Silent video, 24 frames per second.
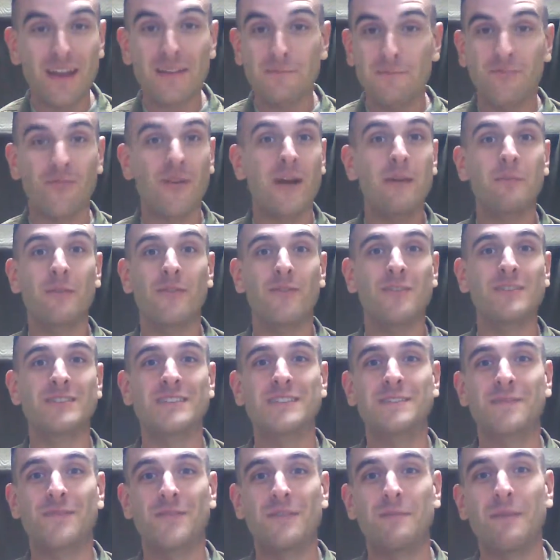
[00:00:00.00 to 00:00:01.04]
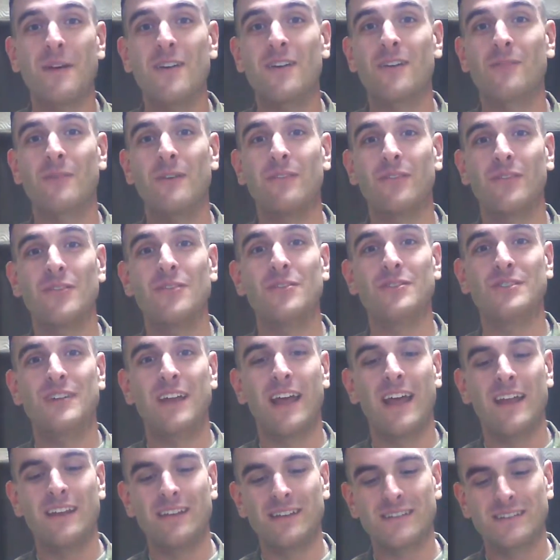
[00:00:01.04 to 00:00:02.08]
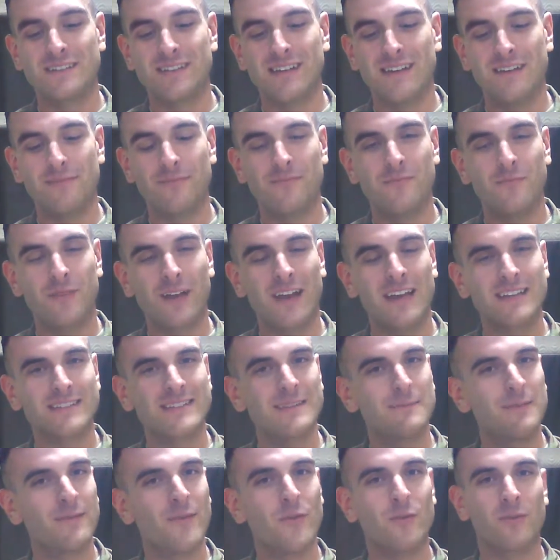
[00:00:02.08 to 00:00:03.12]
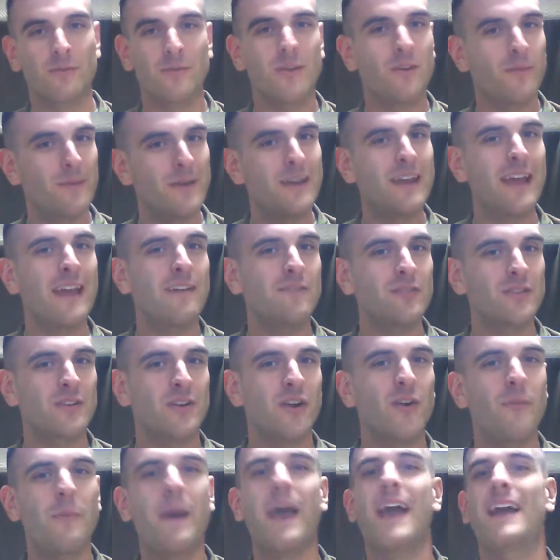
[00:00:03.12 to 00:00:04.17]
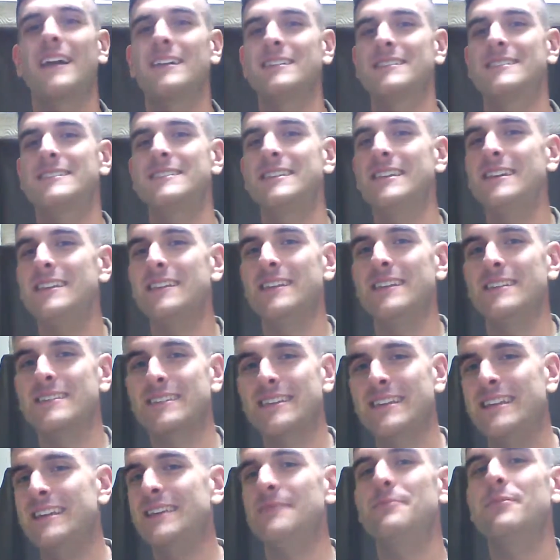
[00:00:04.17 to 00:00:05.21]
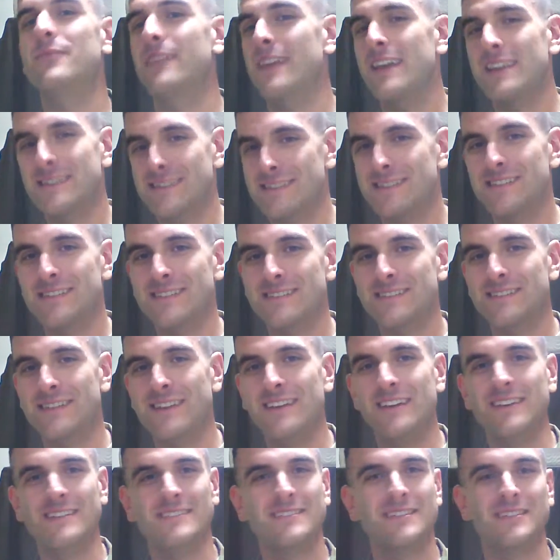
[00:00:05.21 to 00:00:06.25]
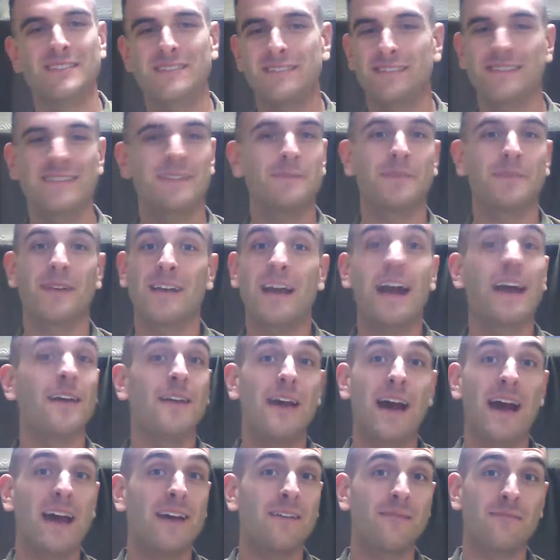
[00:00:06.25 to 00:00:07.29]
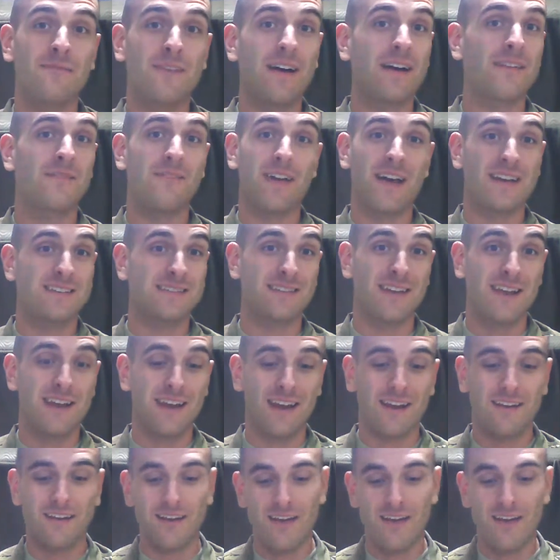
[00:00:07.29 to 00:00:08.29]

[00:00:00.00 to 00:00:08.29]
priming reasons for the American Revolution, and just like I said before, being able to go back and see these key places is just something I find fascinating.